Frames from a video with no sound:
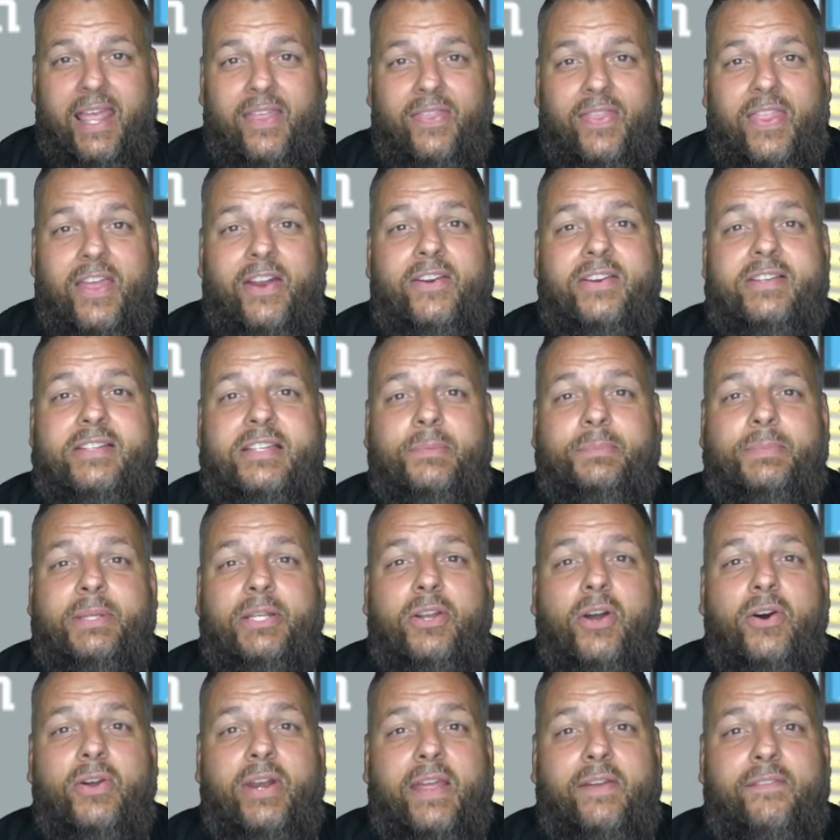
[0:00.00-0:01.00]
there is something
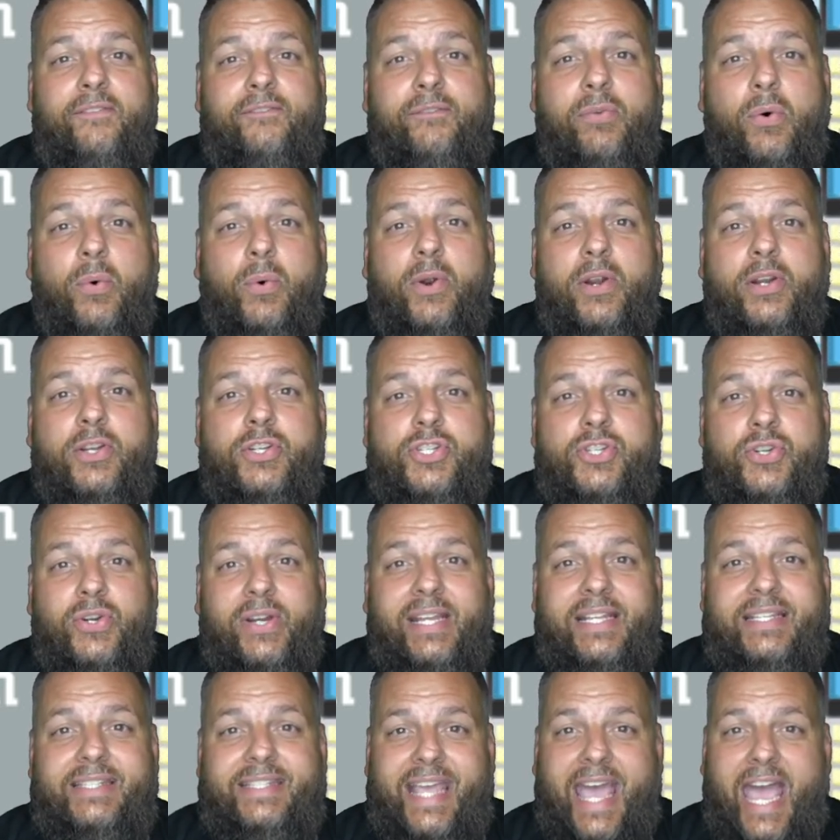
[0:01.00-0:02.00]
called a foreign
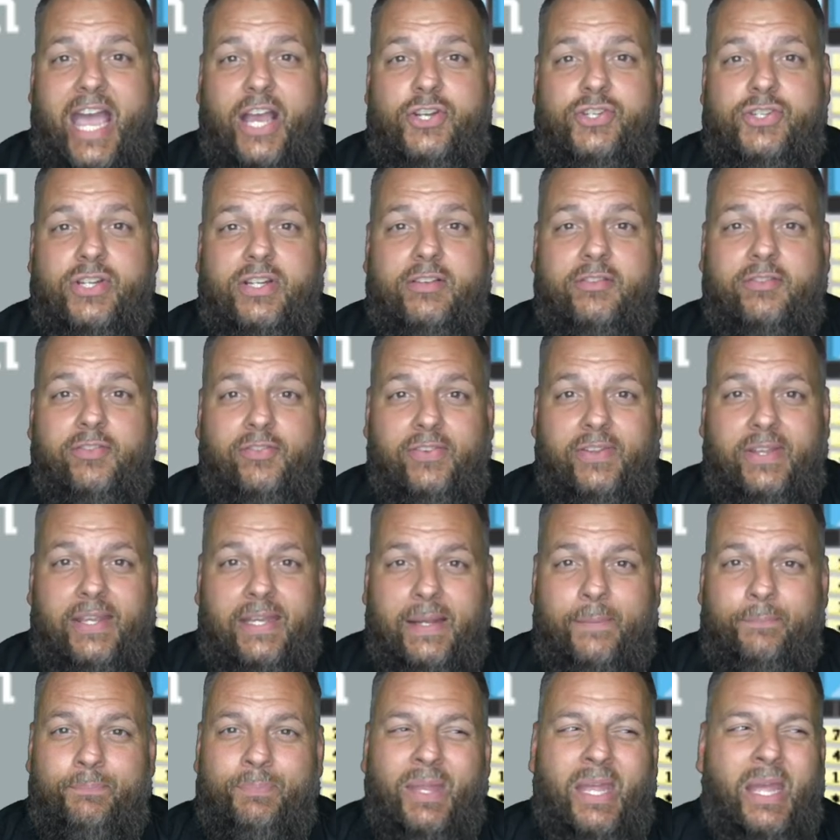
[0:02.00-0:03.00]
transaction
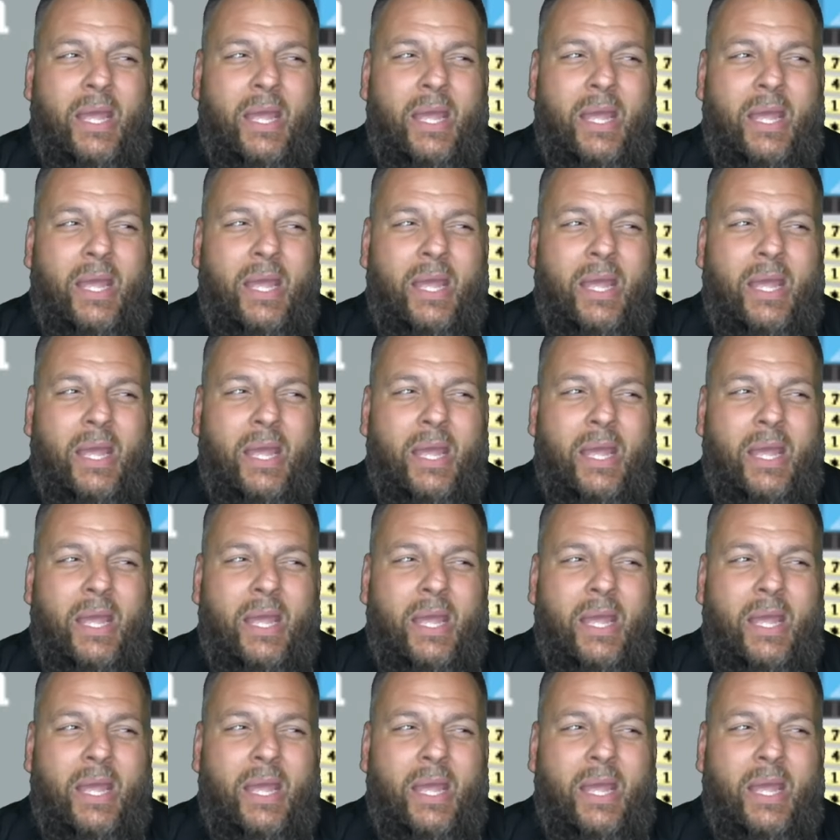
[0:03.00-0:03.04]
fee.